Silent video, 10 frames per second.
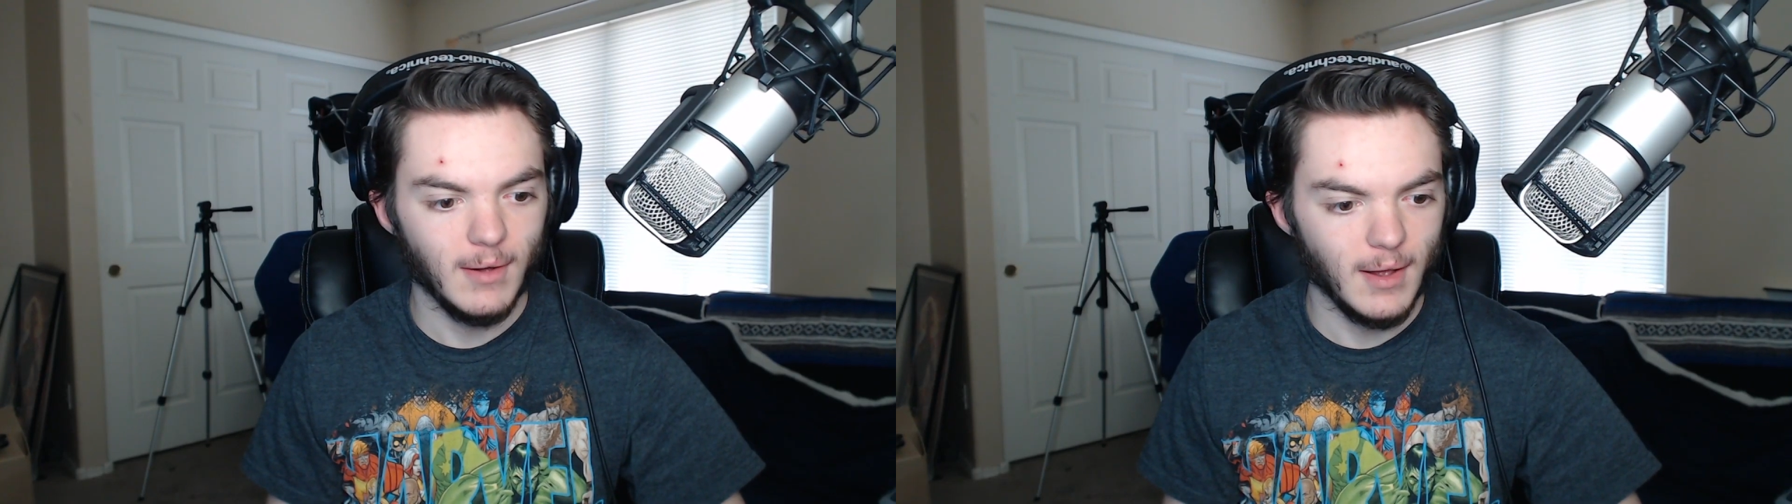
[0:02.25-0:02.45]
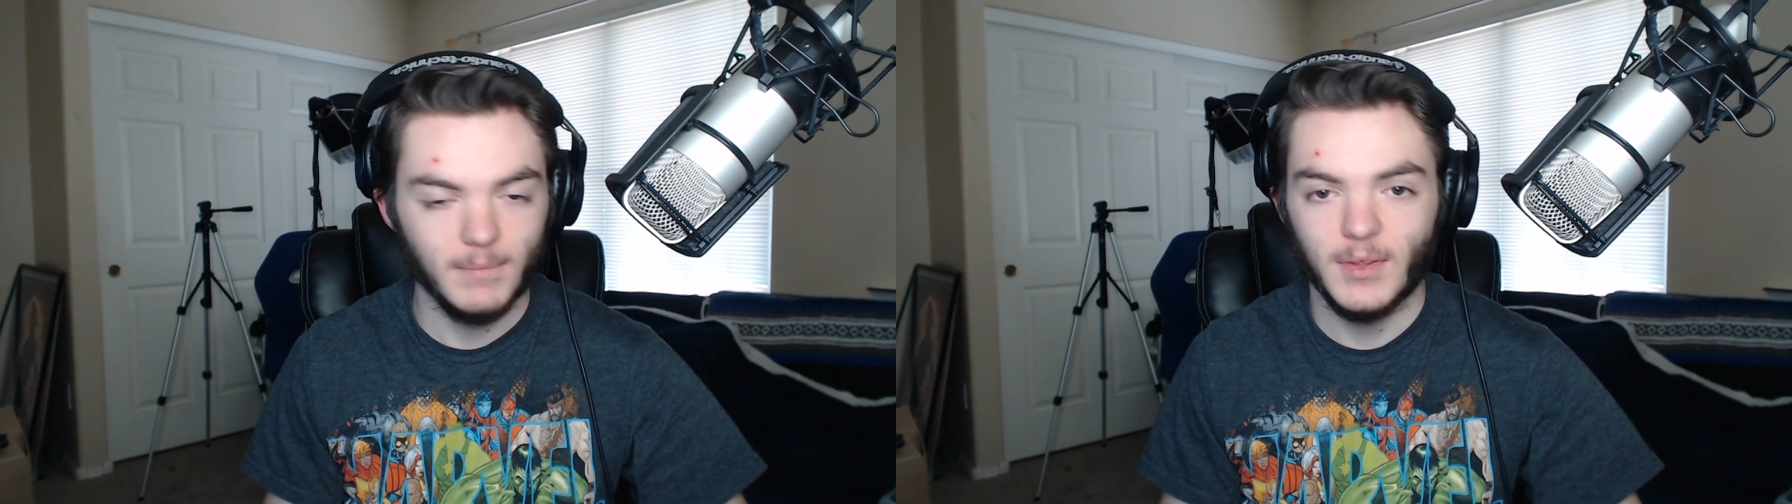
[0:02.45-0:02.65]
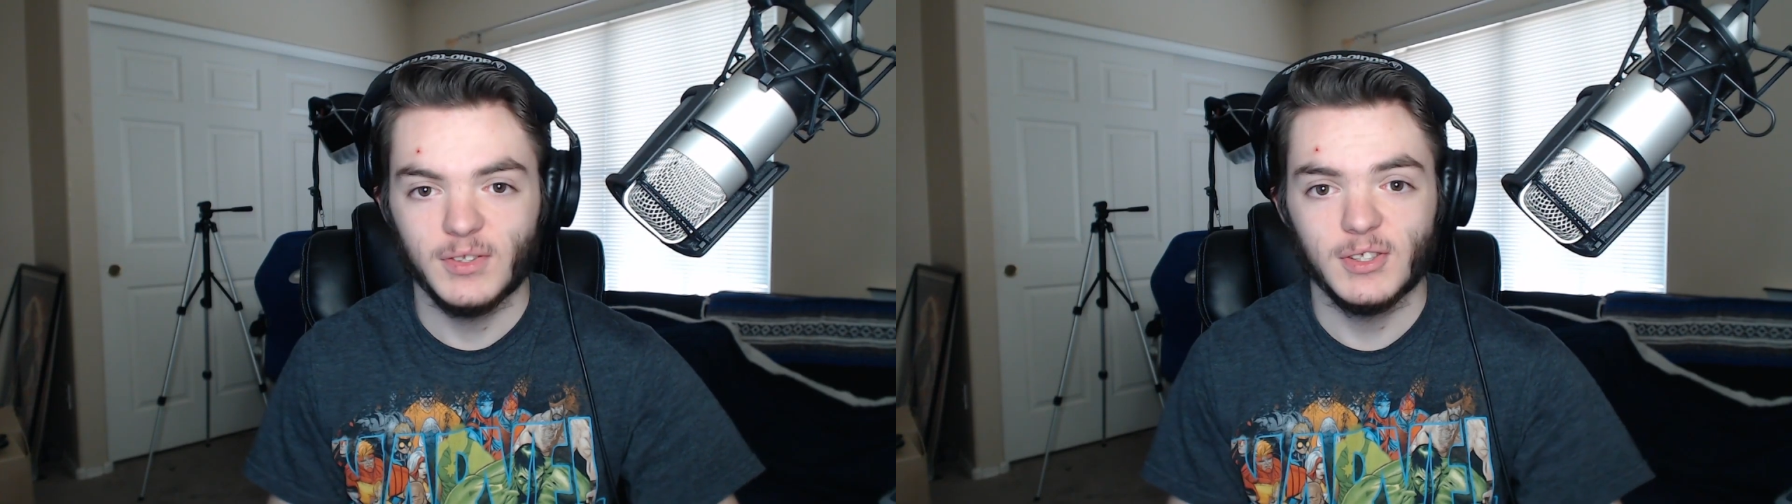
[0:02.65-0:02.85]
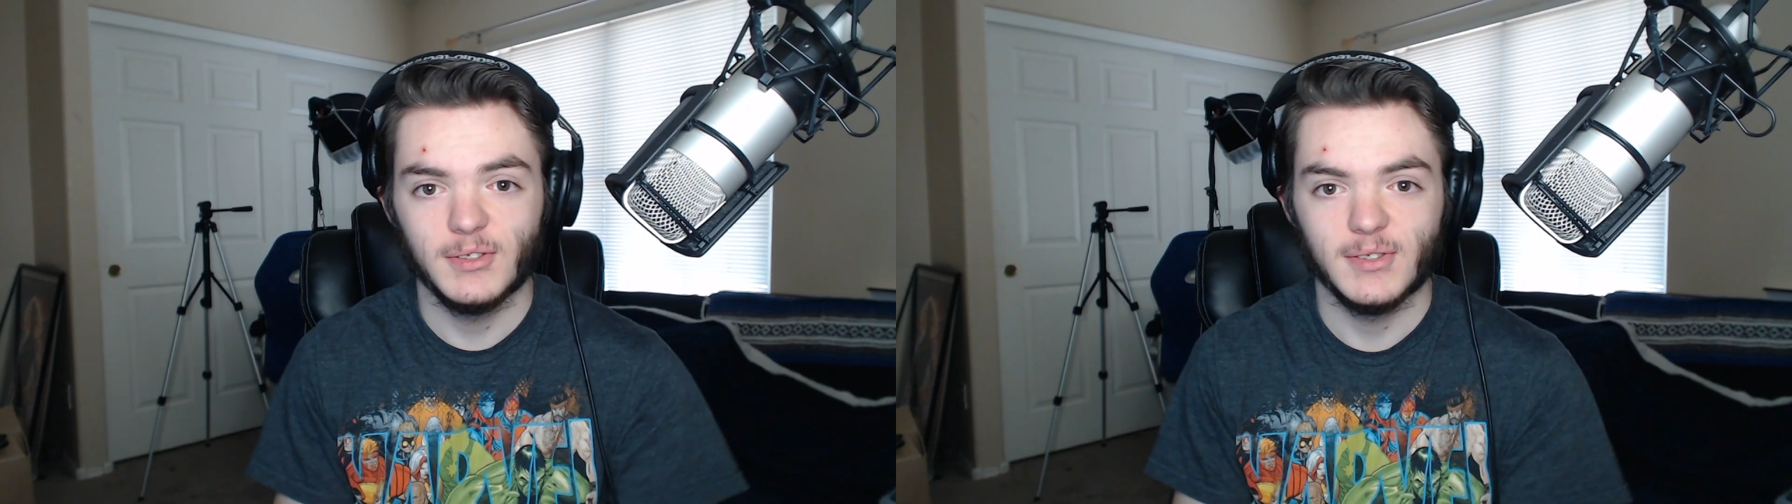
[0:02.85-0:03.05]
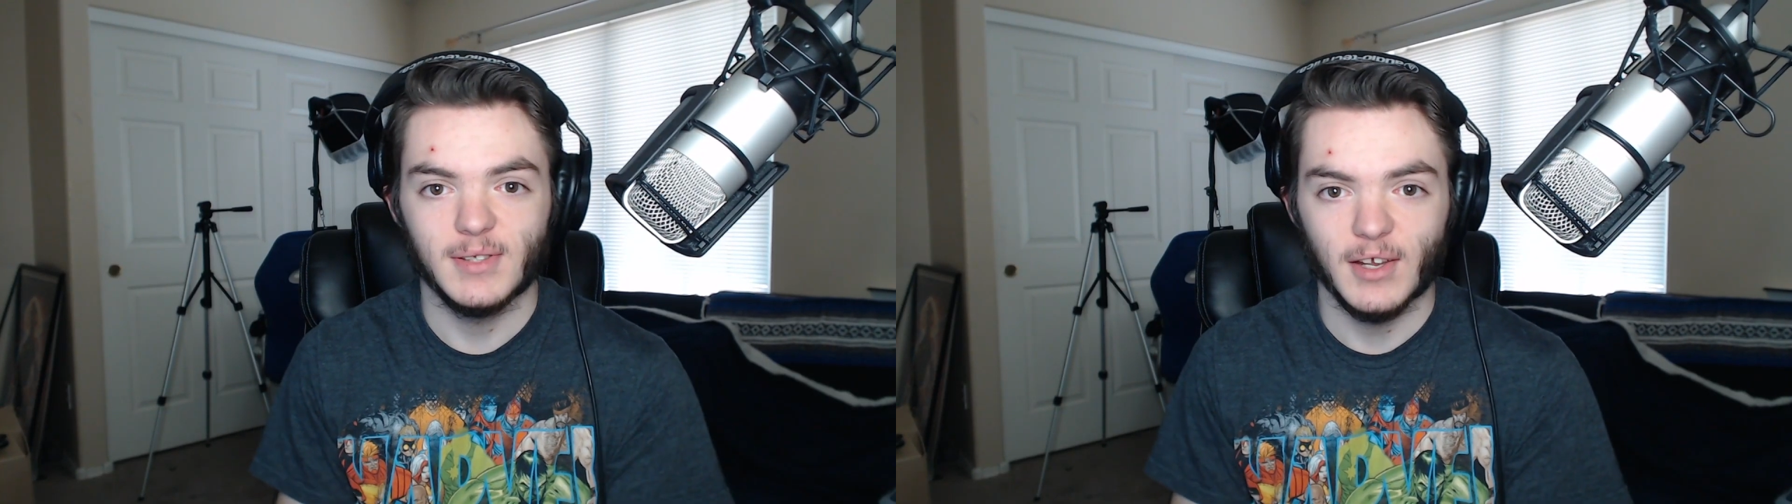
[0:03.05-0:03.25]
Uh, this
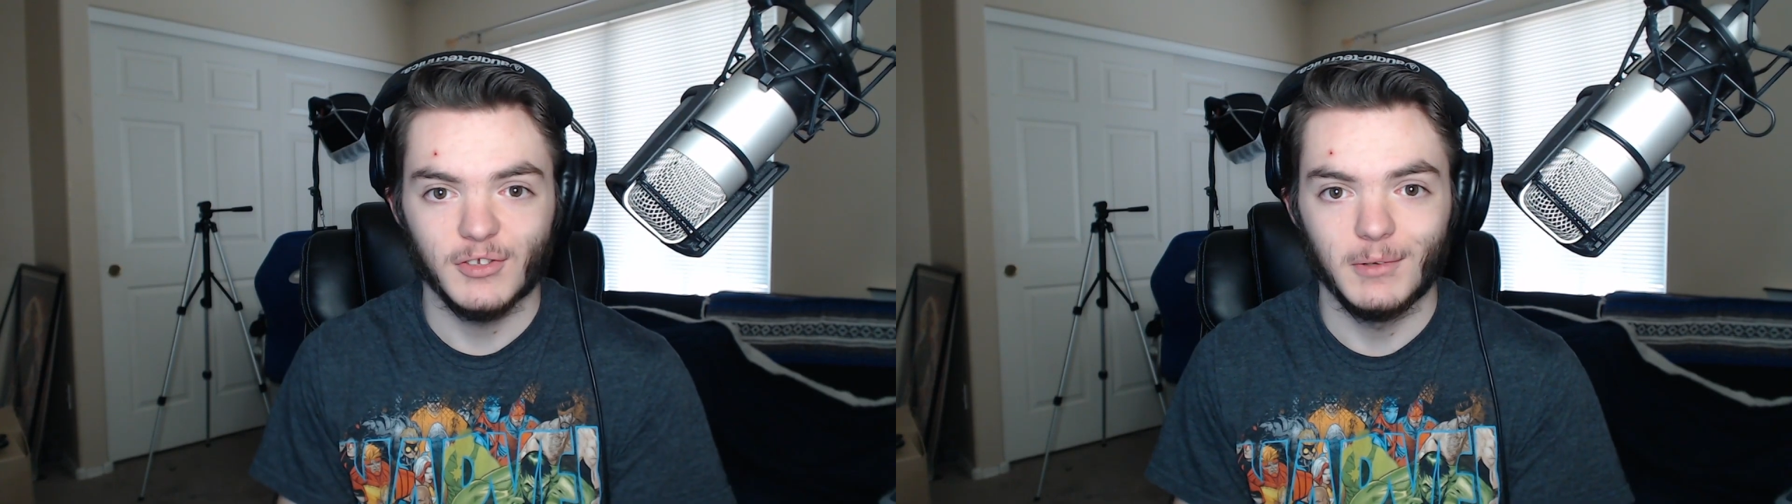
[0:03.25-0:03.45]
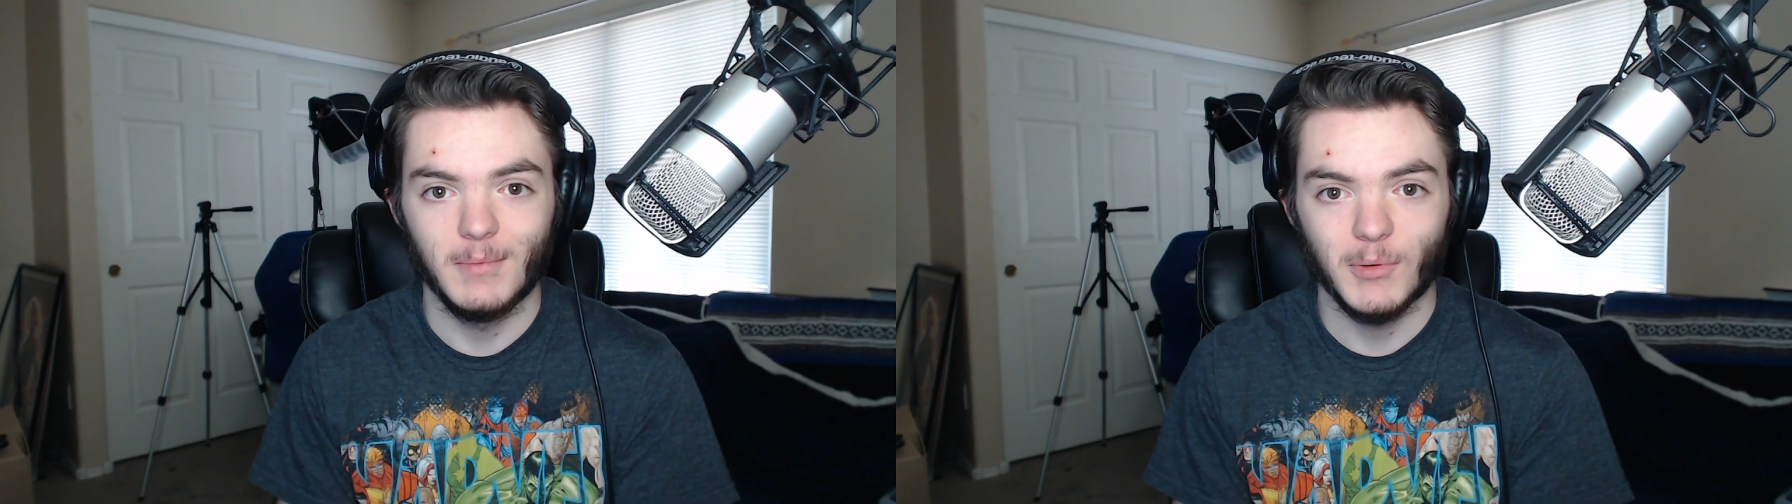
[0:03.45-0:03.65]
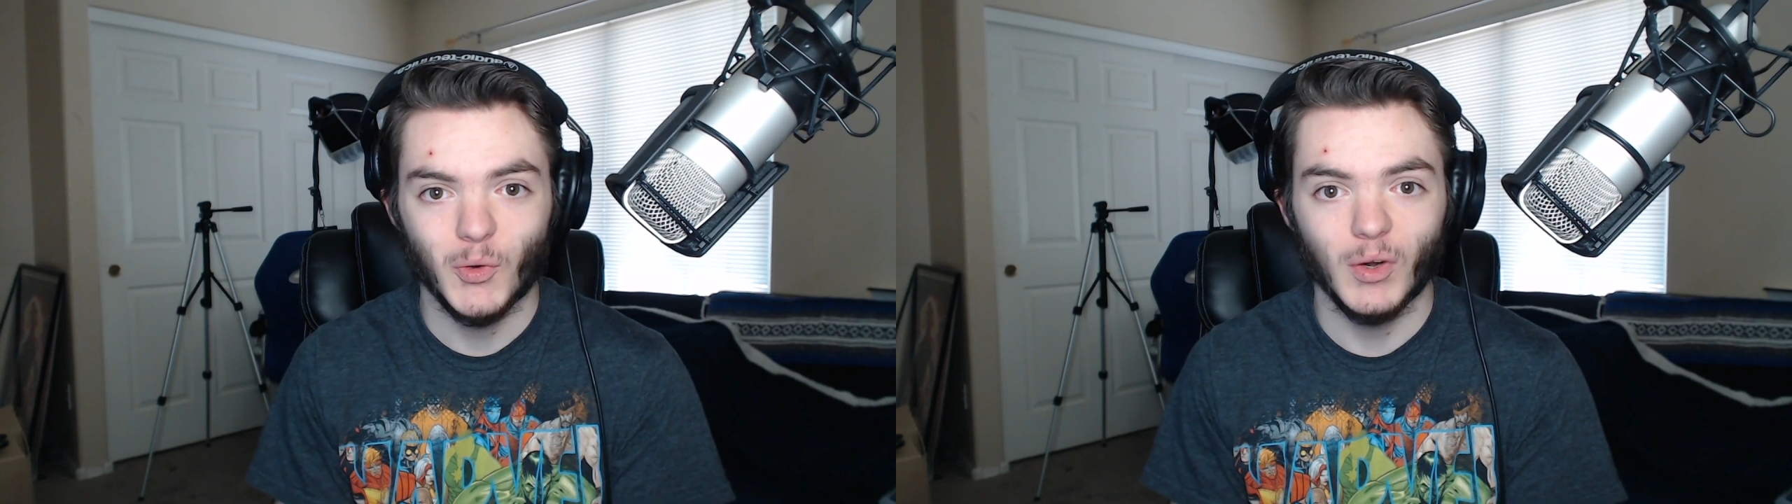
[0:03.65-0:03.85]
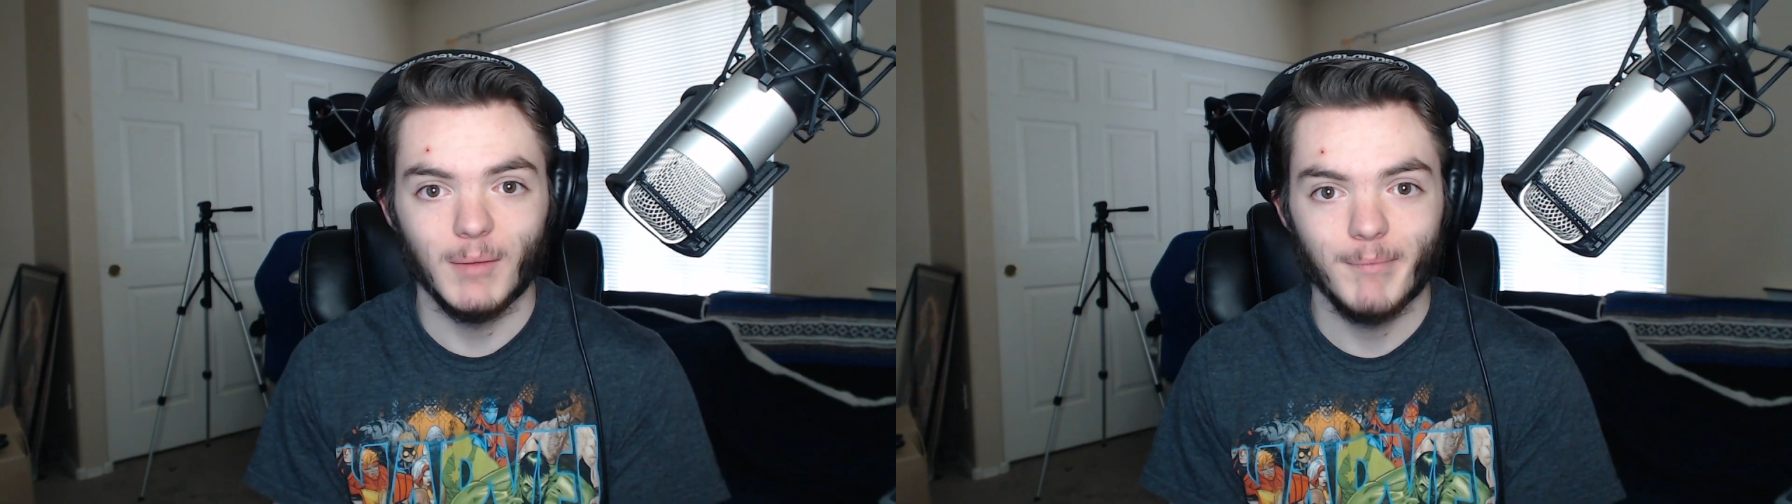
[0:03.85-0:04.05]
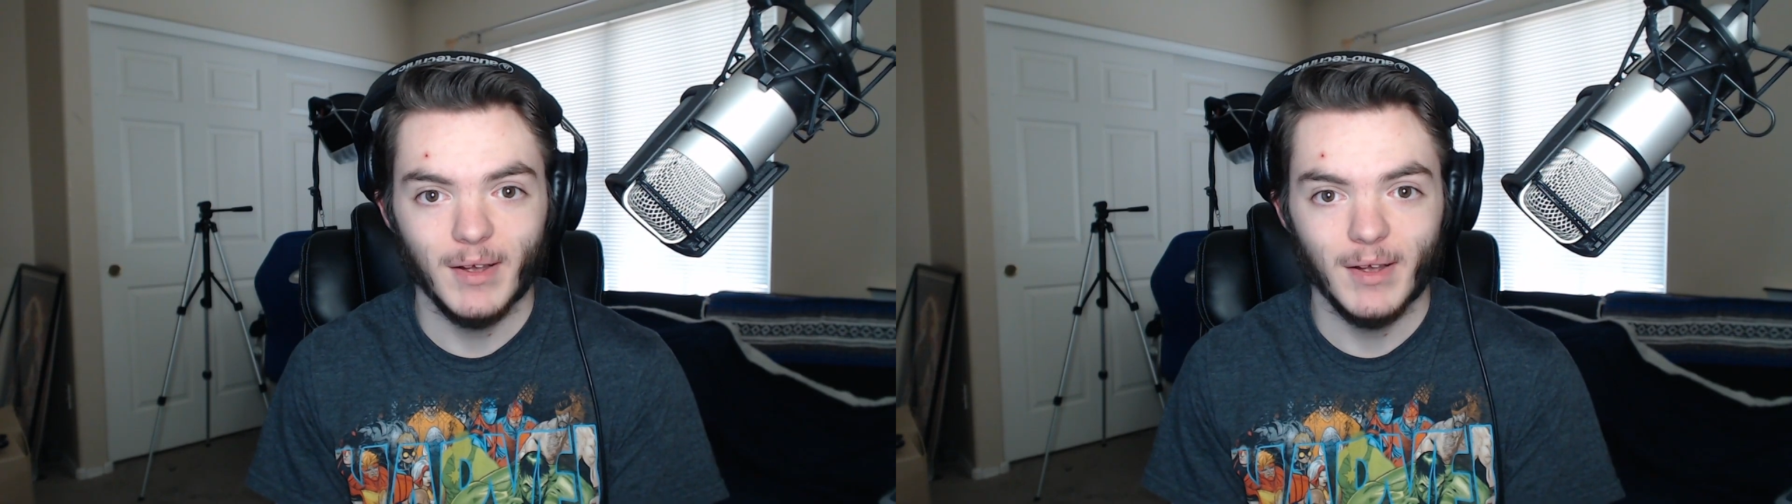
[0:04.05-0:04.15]
is actually me recording